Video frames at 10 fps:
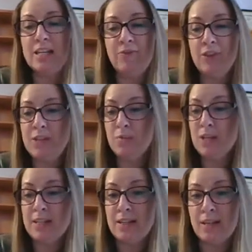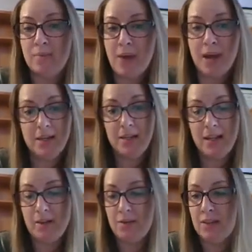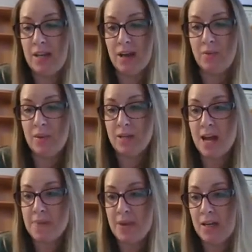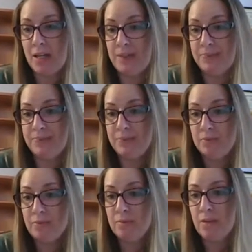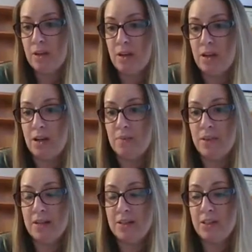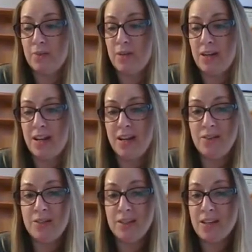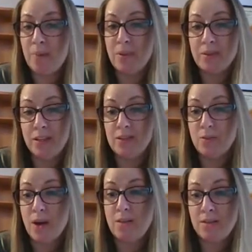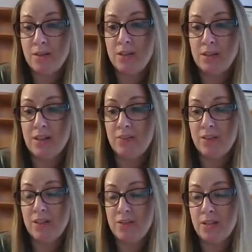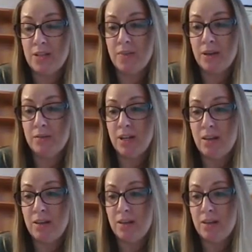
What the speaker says: For some reason, combined, they help a lot better. But that's a good one, and I use it topically as well. You can definitely use it topically.